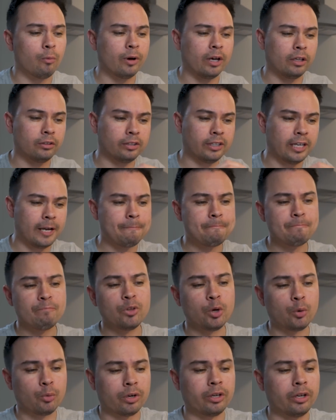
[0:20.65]
Well, today
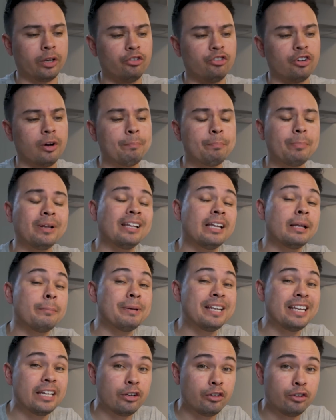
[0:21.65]
we're gonna jump a little
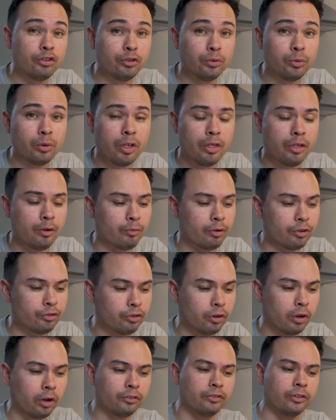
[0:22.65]
bit into the
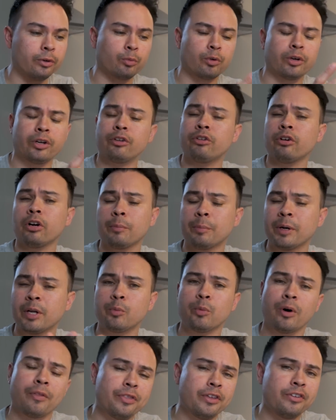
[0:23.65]
results and we're gonna talk
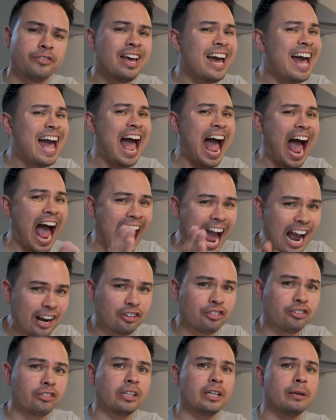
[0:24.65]
about what this
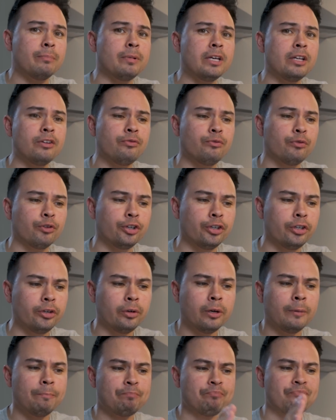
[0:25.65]
actually means for you.